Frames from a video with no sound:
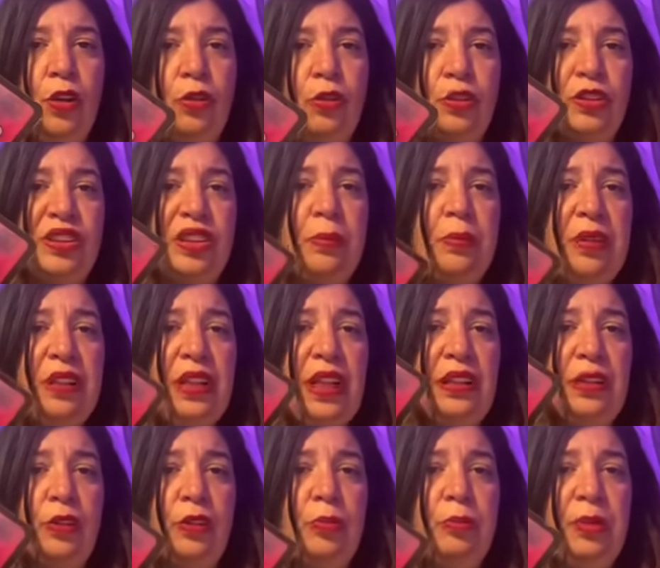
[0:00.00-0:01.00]
There's something
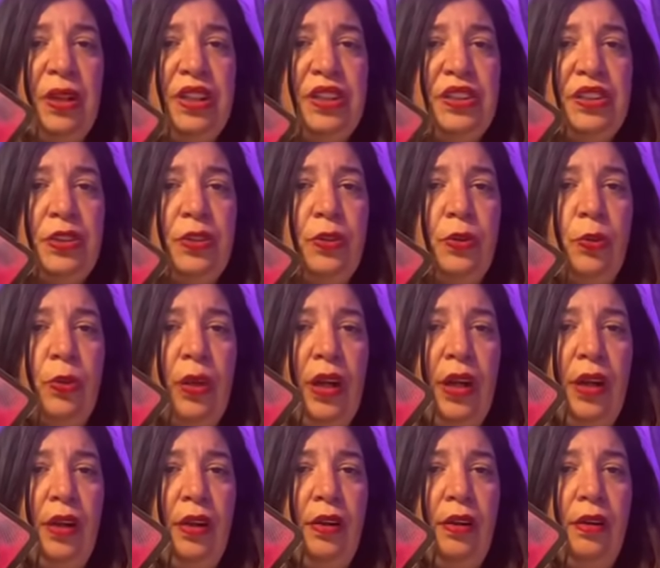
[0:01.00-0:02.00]
that took place here
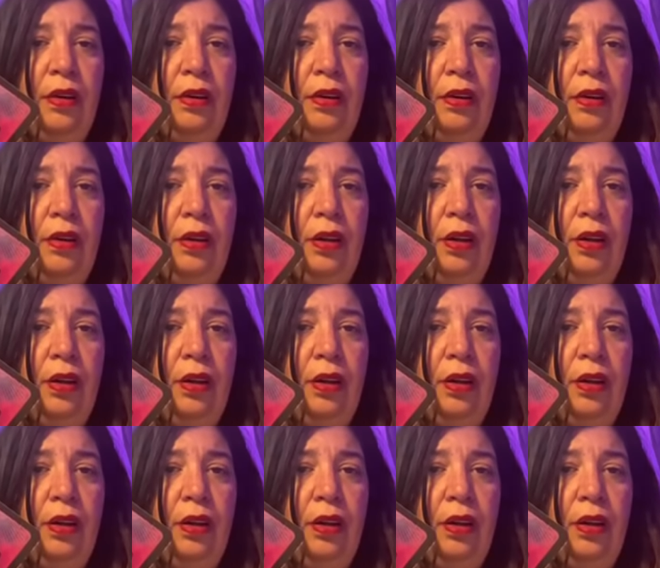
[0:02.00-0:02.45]
where